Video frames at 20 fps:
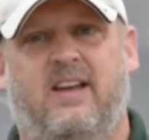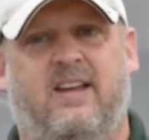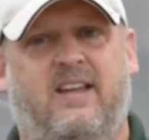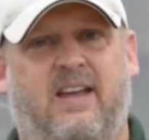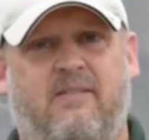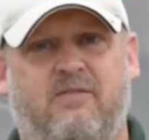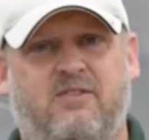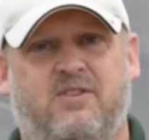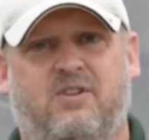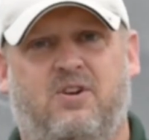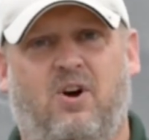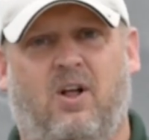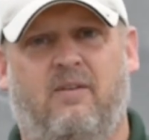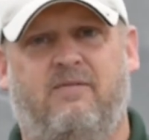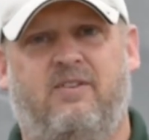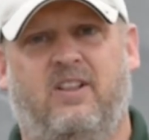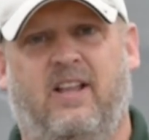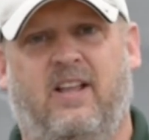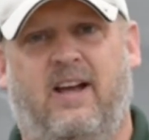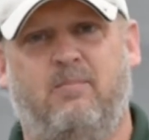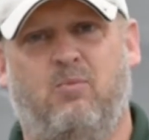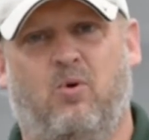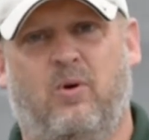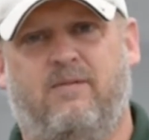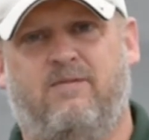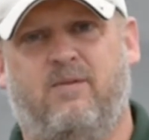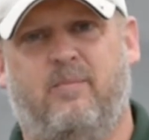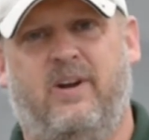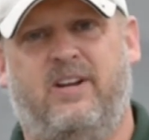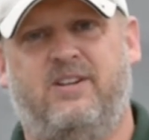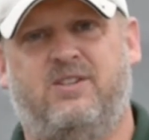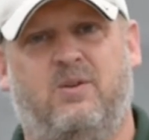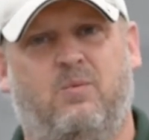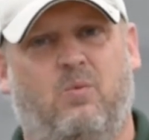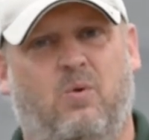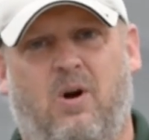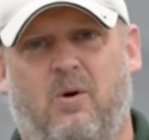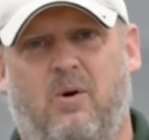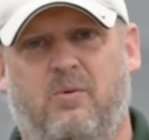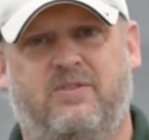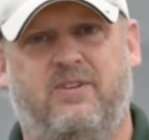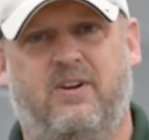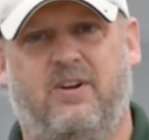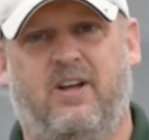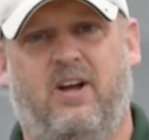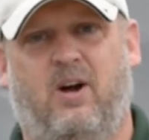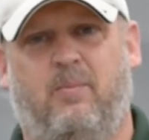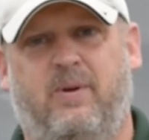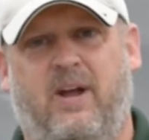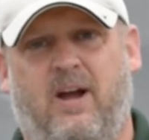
Give us a call if you'd like more information. We're always here to help you